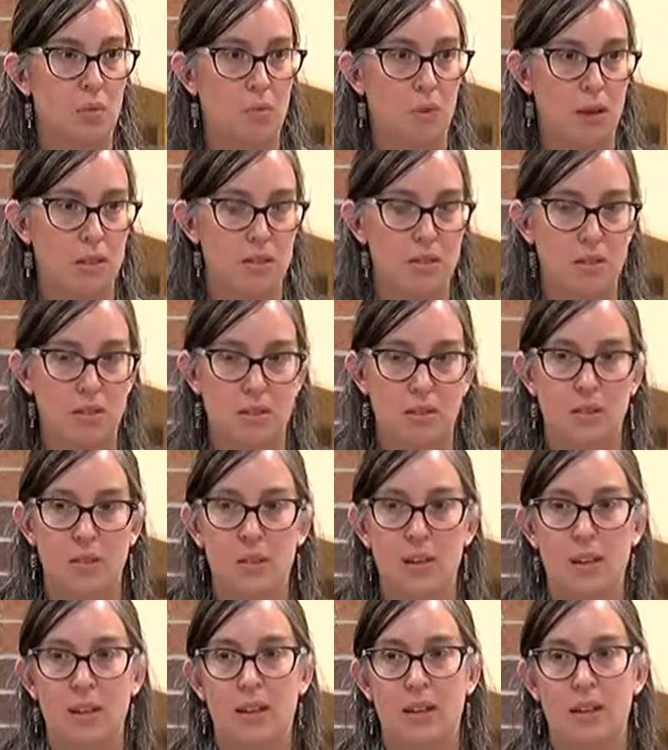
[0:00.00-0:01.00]
want to
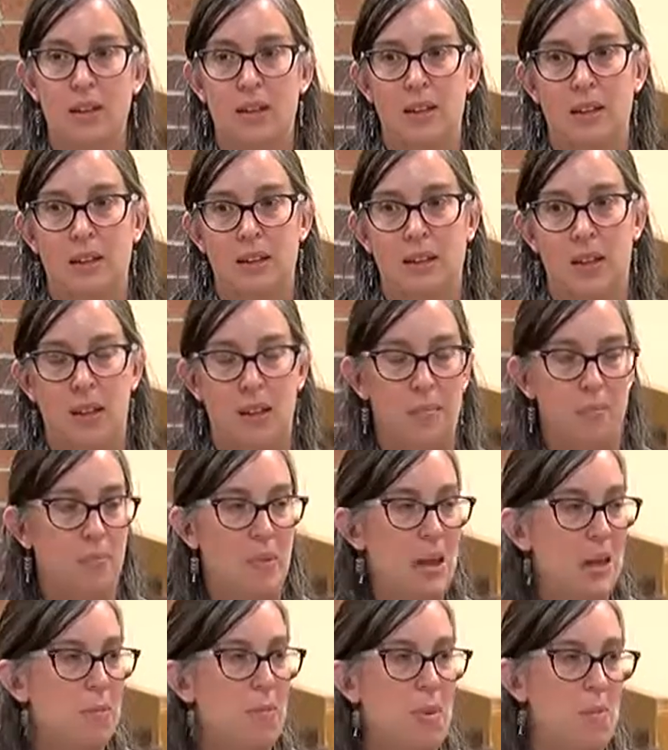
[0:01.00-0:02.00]

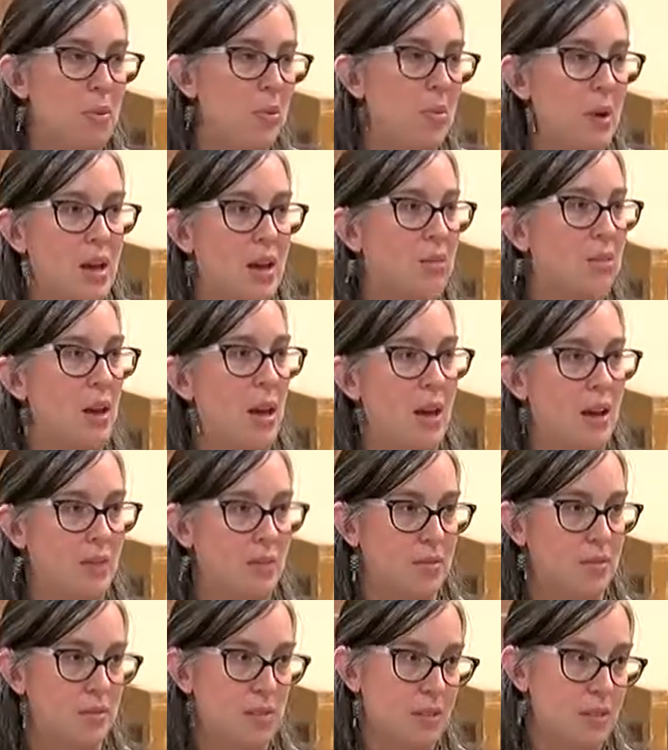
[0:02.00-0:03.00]
make people wait
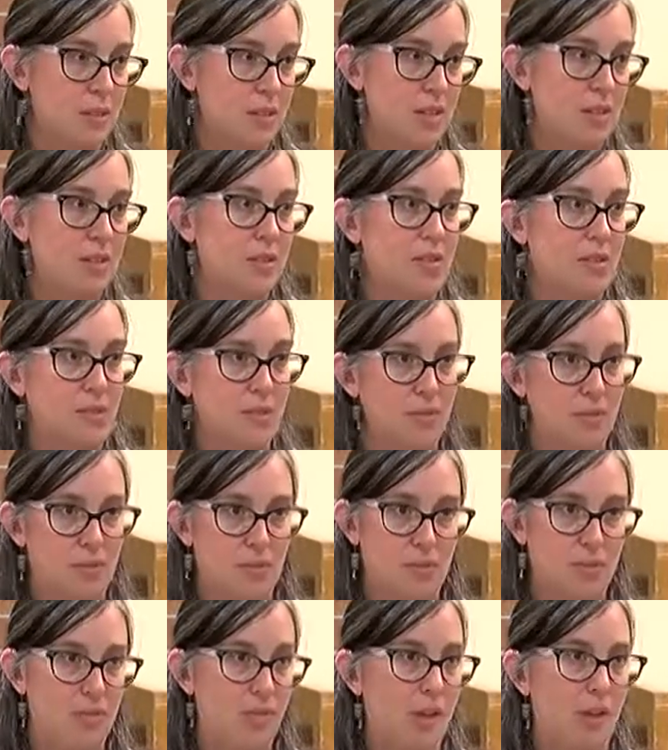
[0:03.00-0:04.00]
around
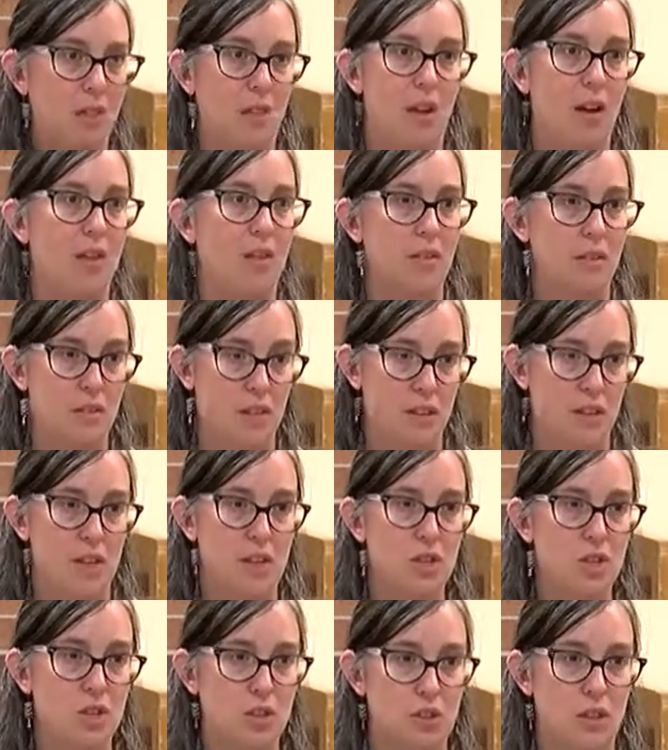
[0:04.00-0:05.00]
for longer than
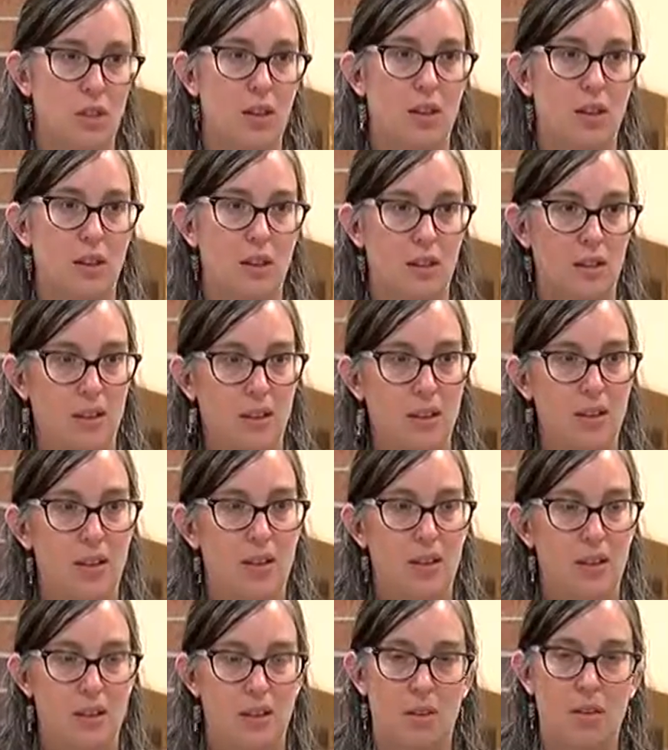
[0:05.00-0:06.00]
they should, and
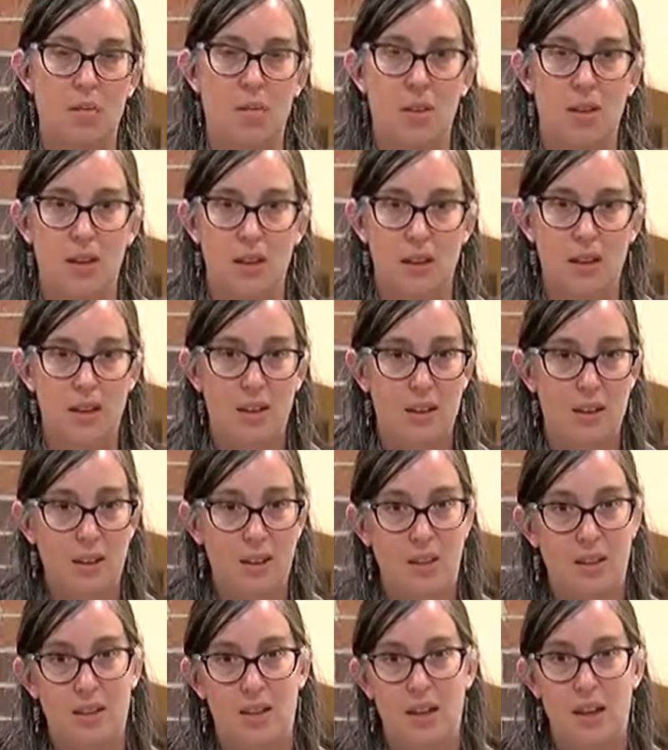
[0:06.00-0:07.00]

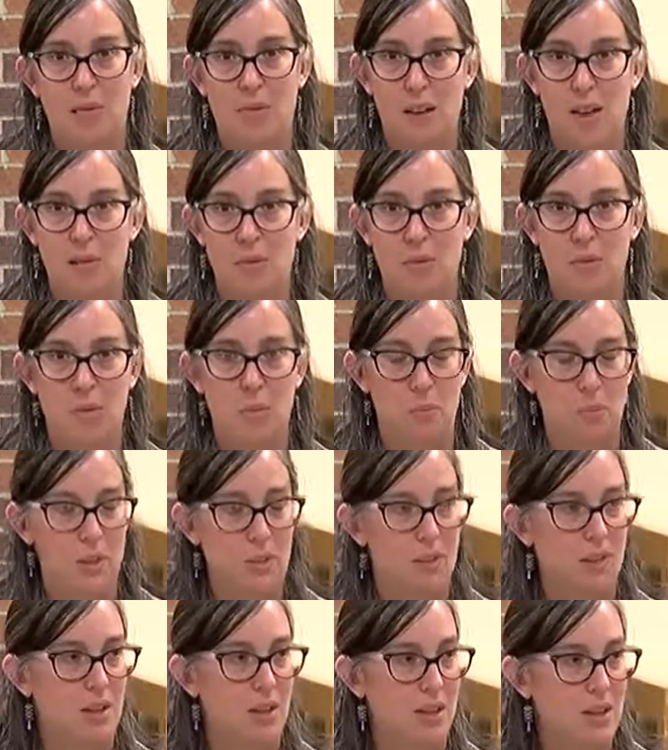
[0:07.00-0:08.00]
have everyone be
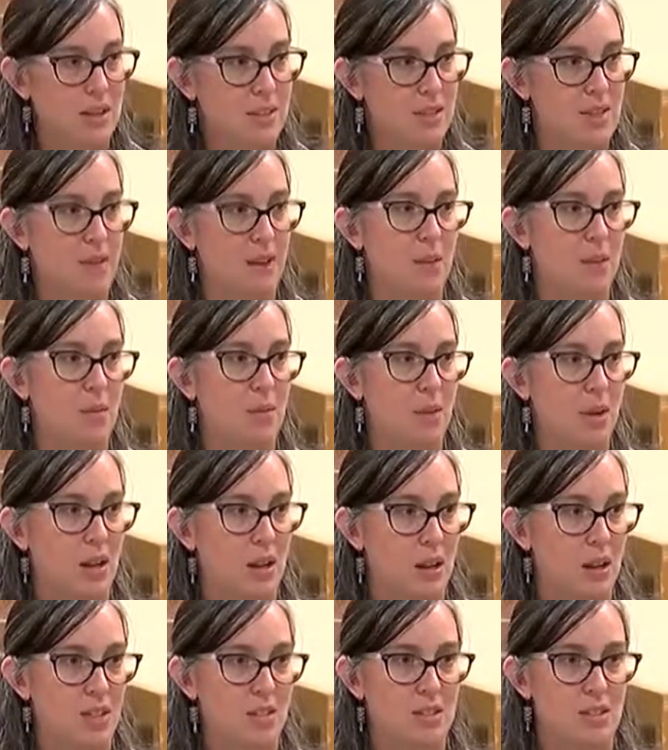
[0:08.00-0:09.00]
really excited, but
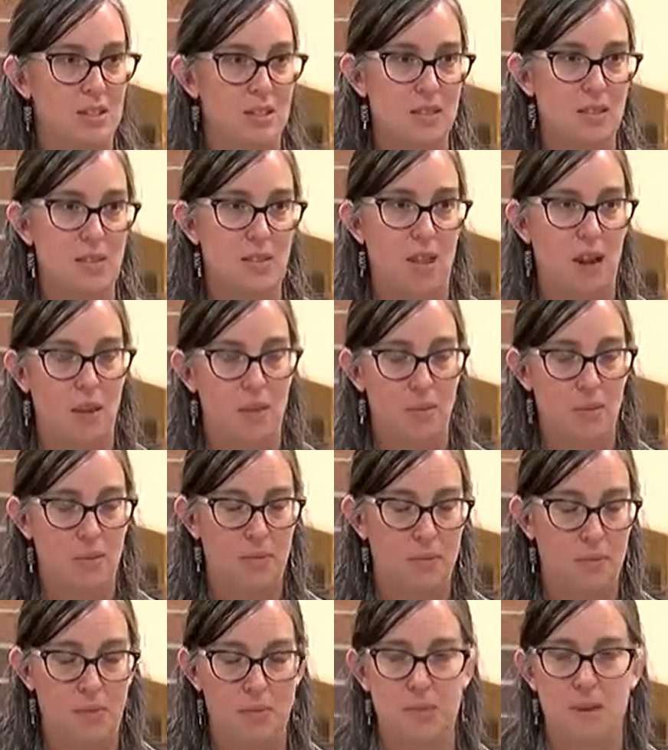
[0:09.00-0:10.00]
it just not
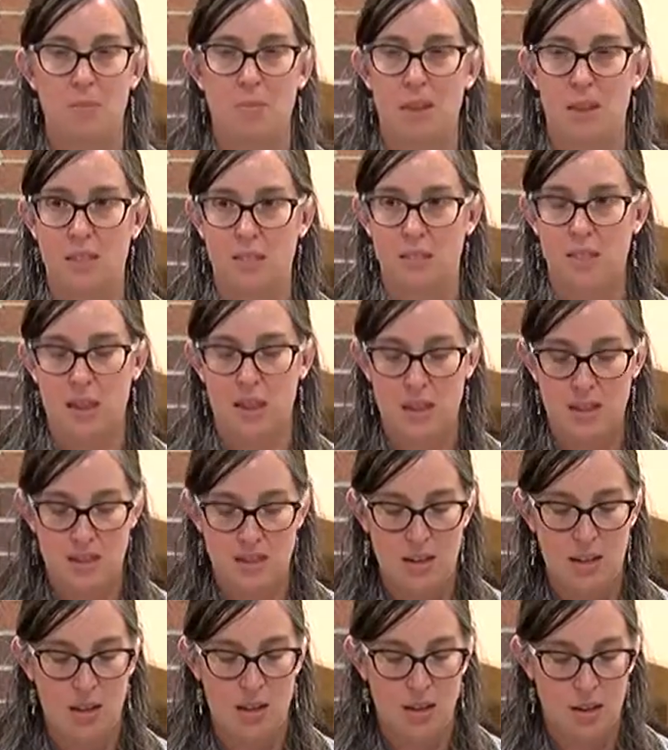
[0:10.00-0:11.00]
be something that they can
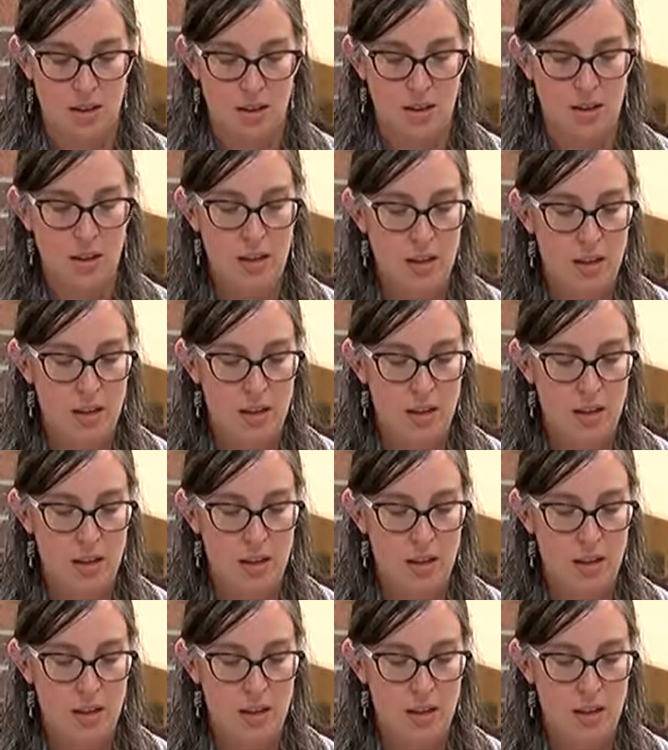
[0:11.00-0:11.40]
take on.